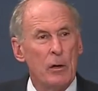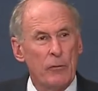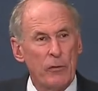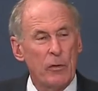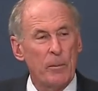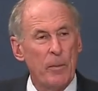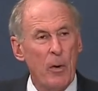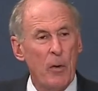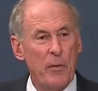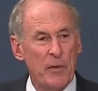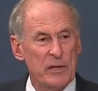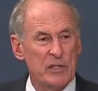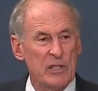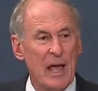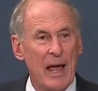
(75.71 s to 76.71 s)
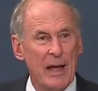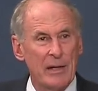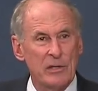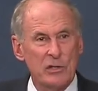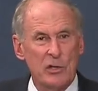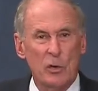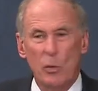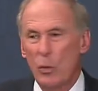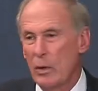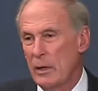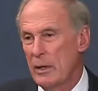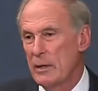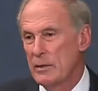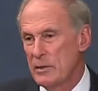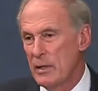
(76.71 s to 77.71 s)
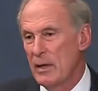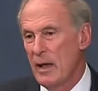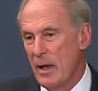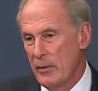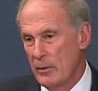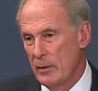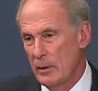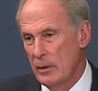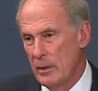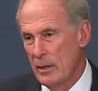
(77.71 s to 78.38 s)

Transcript: for both sides to work together